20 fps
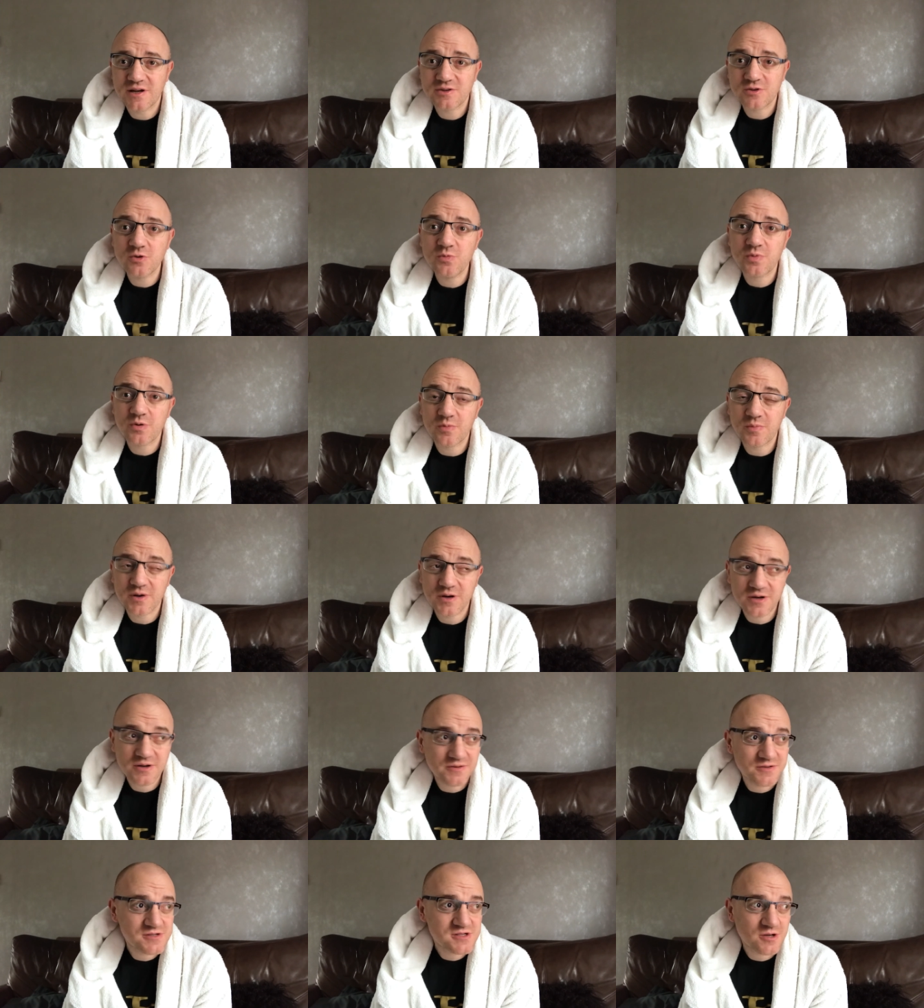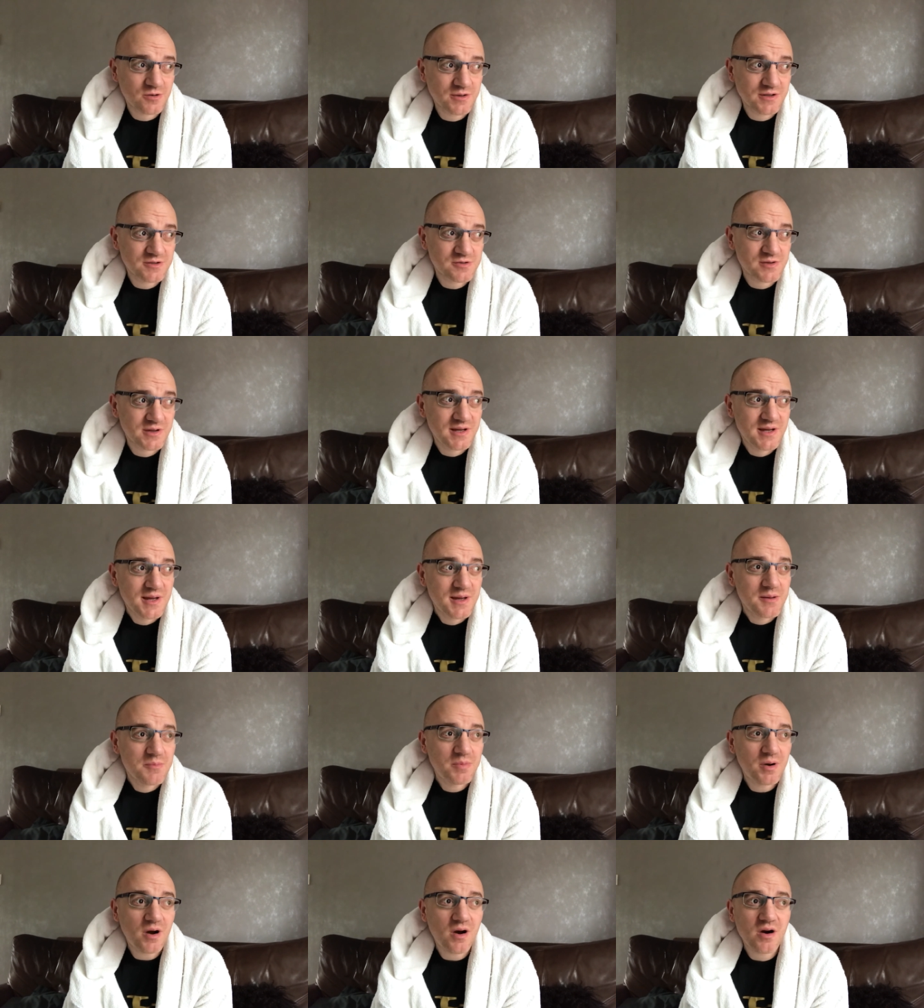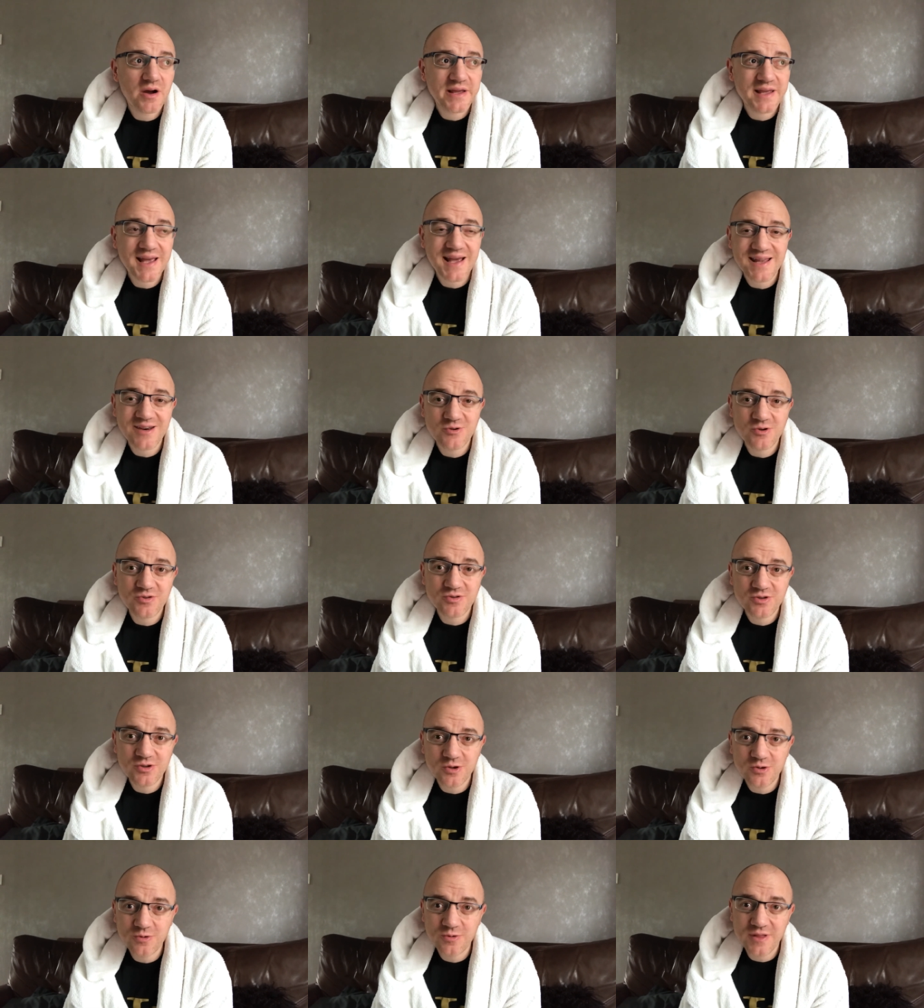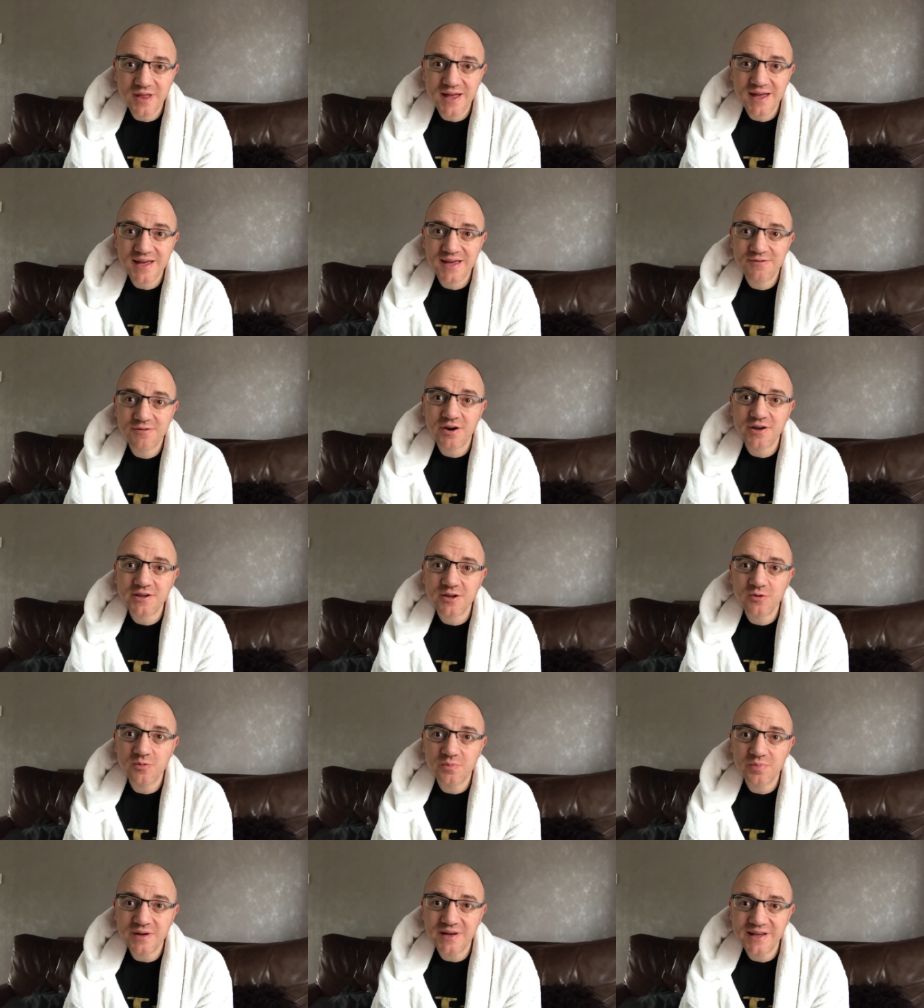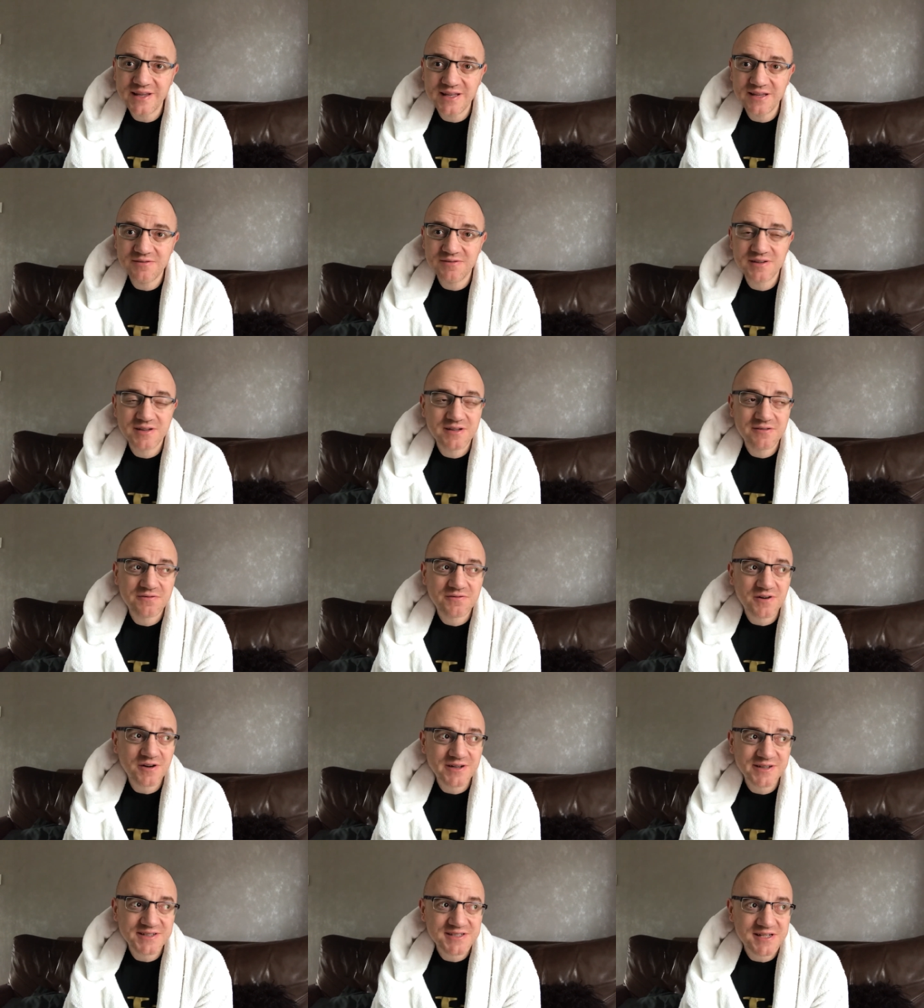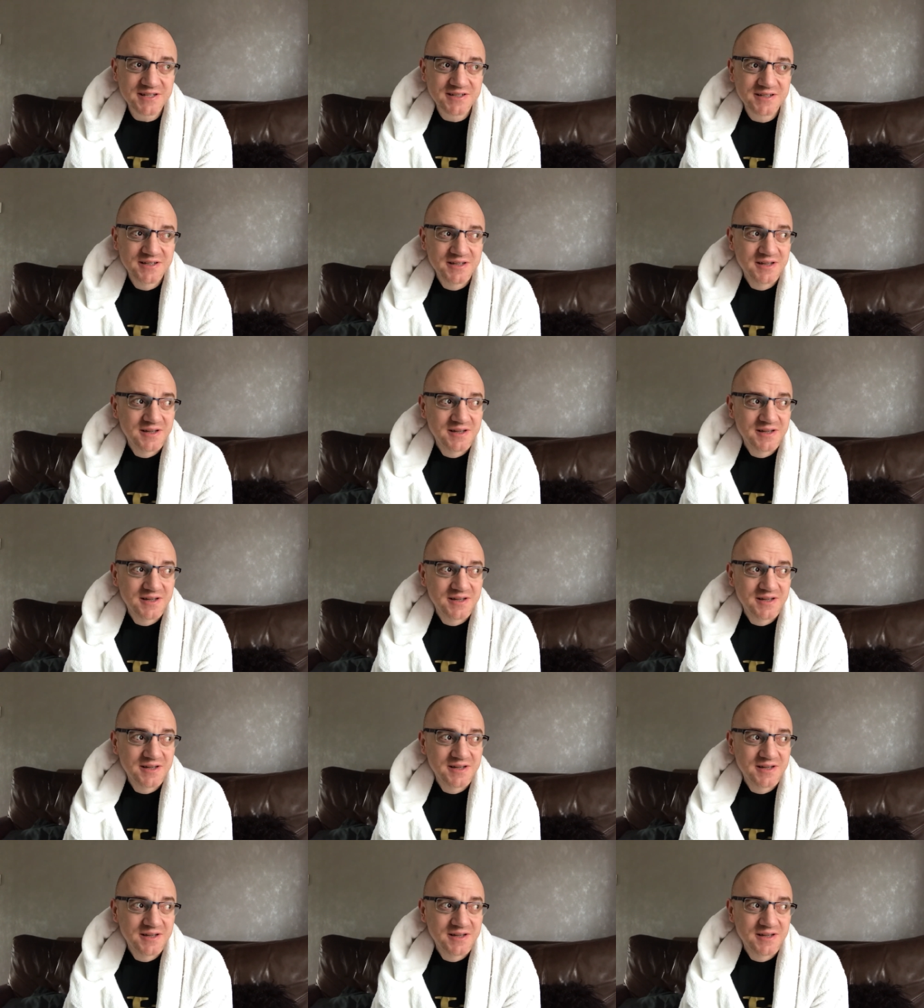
I do put my heart and soul into it, but I cannot do that if I don't believe in the fighter.